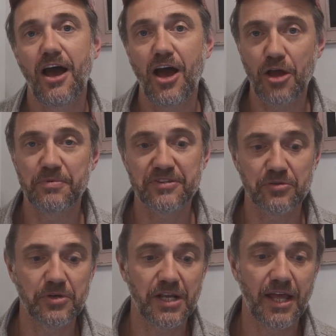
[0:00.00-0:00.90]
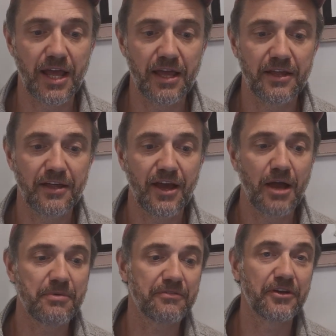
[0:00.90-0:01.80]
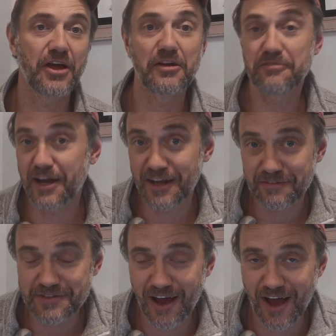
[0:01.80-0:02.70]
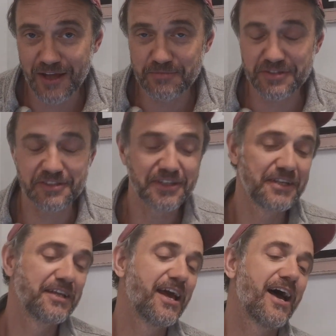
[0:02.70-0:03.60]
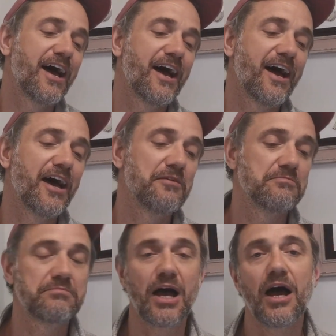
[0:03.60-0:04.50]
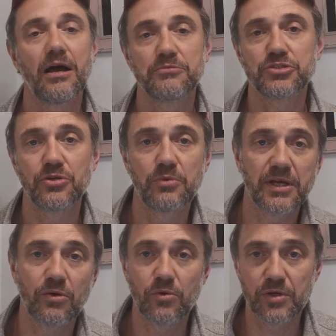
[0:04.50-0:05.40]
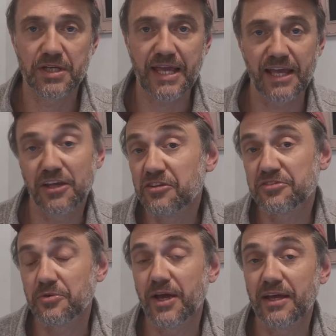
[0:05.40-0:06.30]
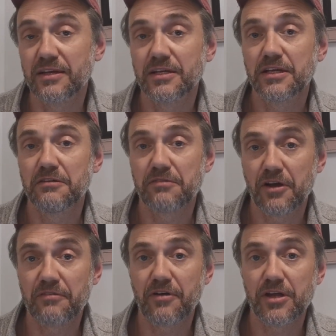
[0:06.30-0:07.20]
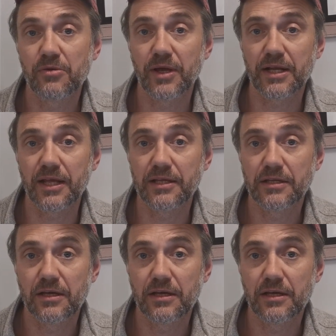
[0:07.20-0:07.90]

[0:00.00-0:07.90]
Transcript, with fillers: I hope it's all clear. I hope I've gone over it enough times, uh, but I'm sure we're all going to get used to it very, very quickly.